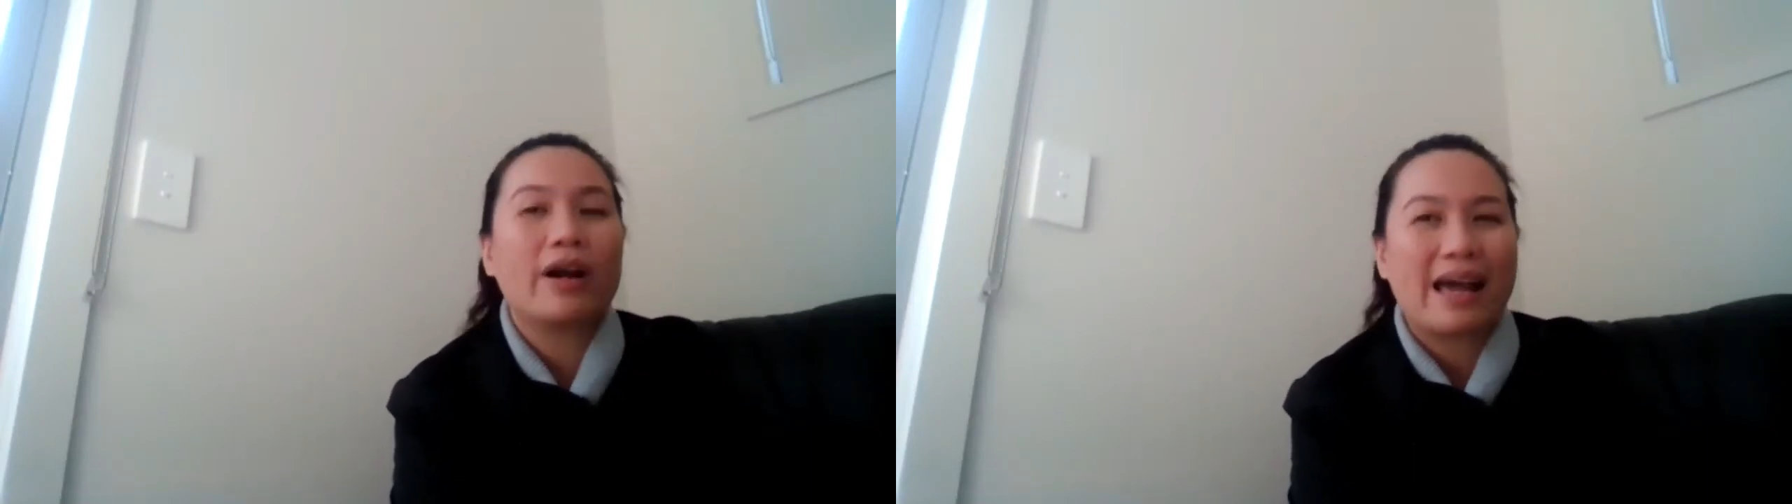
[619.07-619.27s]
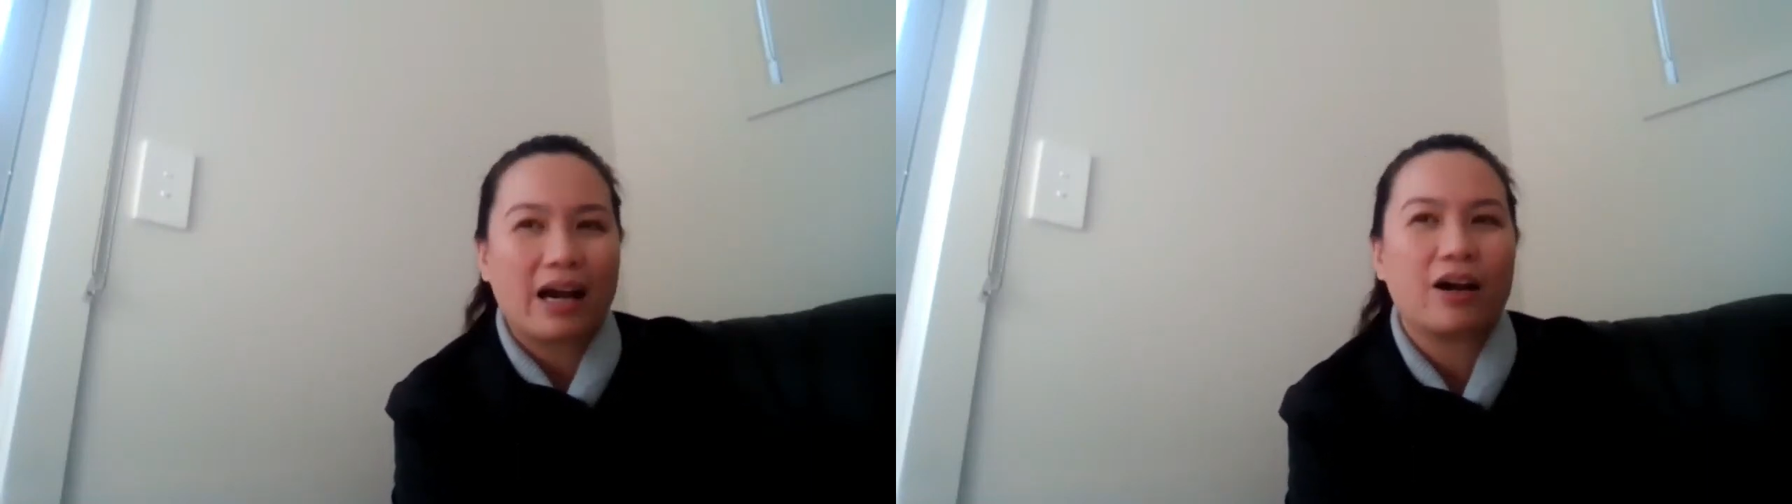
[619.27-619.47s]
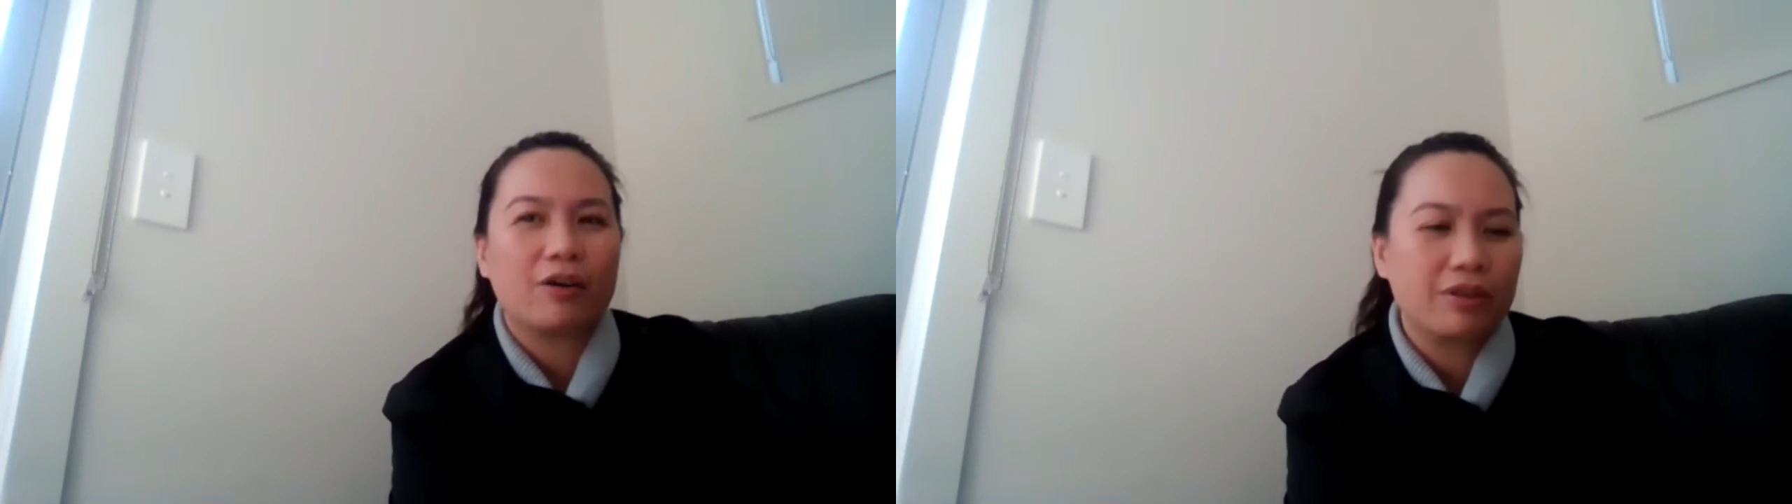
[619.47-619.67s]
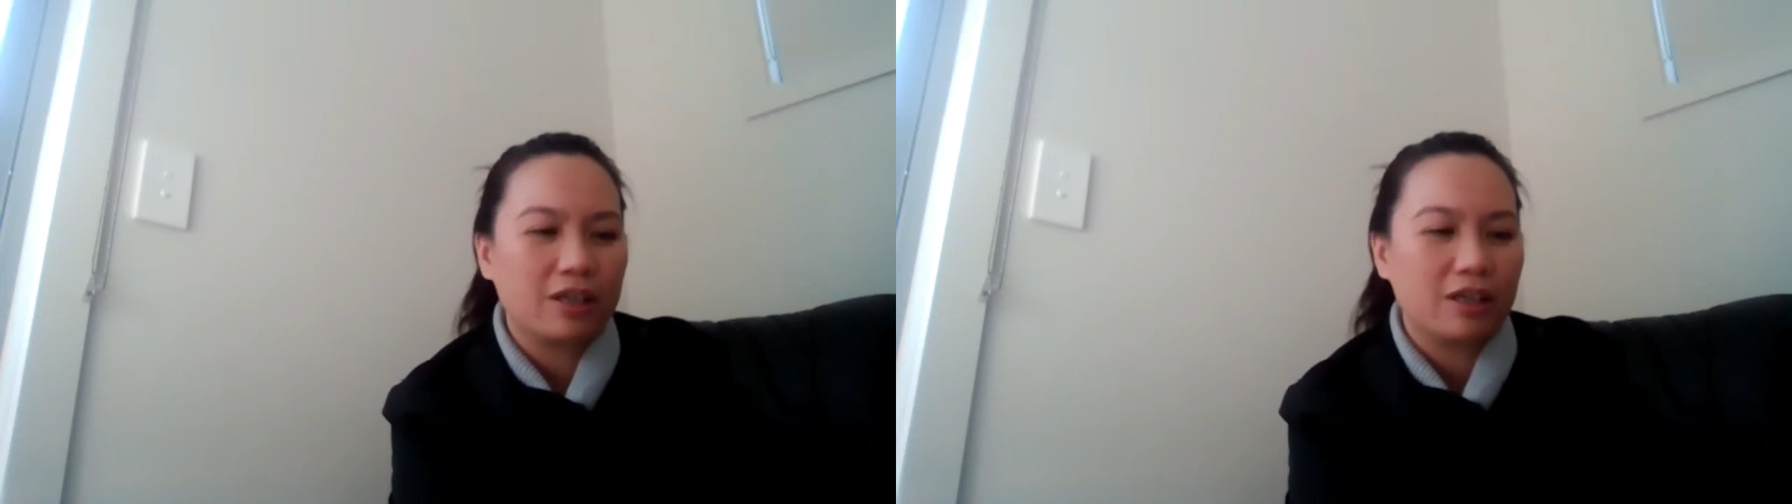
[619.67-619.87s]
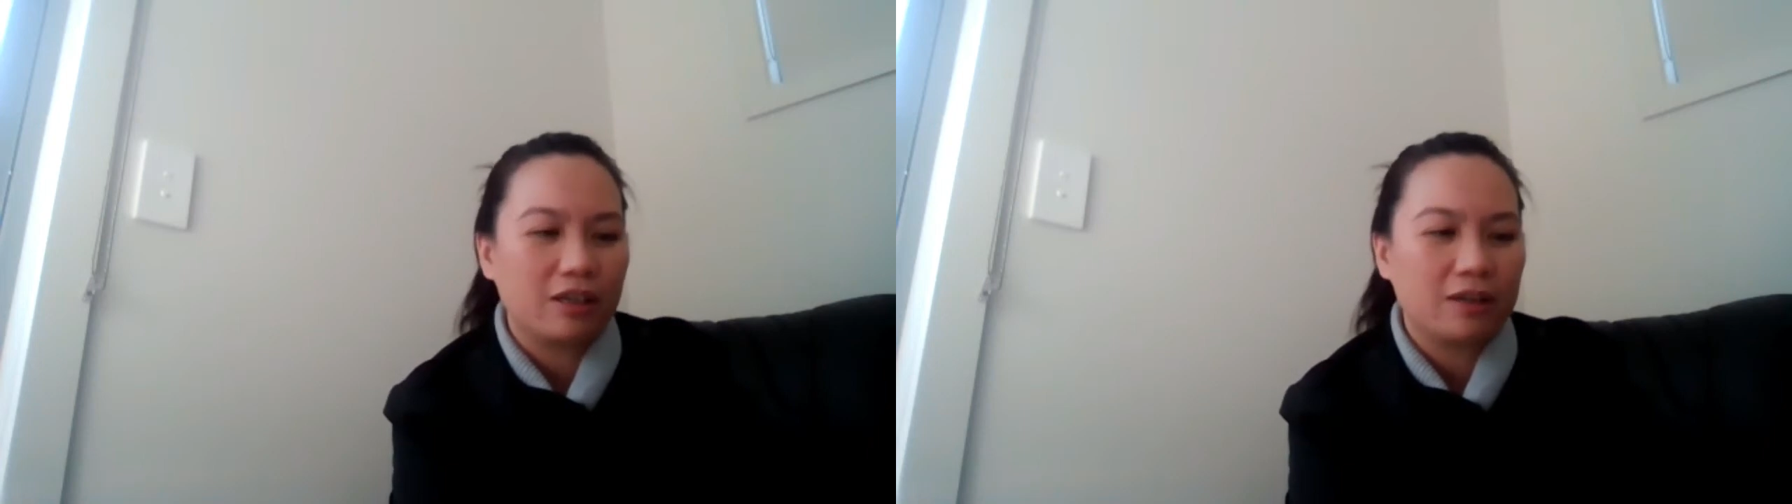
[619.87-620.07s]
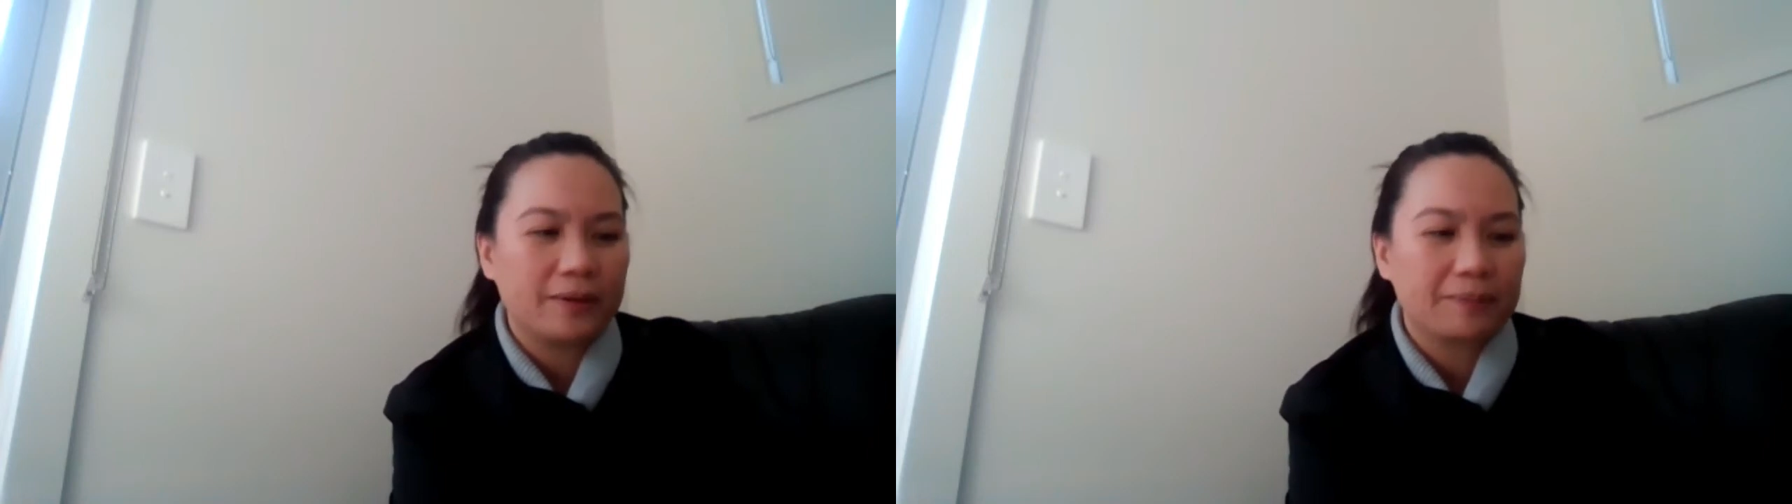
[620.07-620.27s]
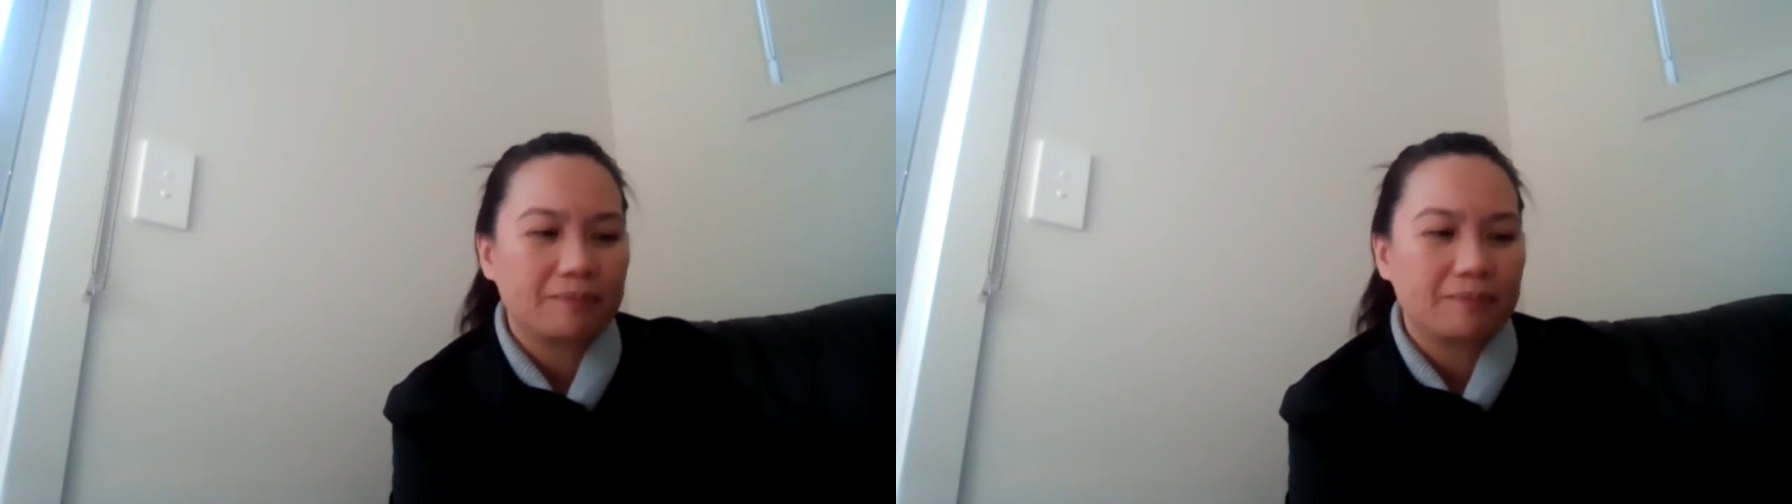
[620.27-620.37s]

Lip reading: how the